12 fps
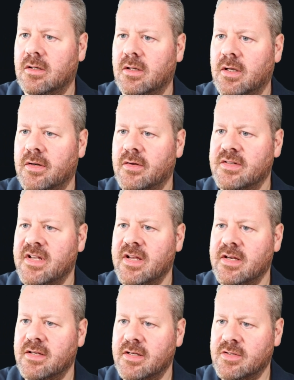and you can see
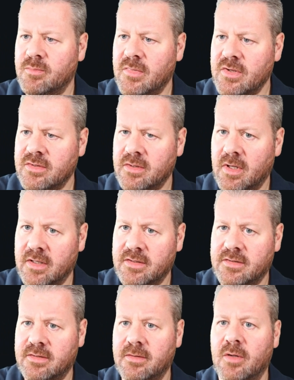it's
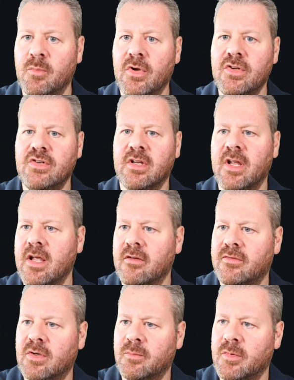emerging here
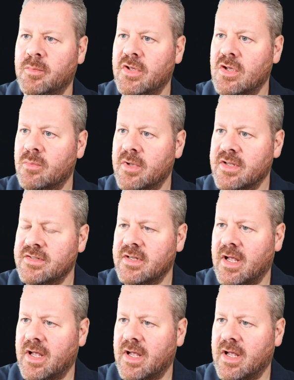from the pubis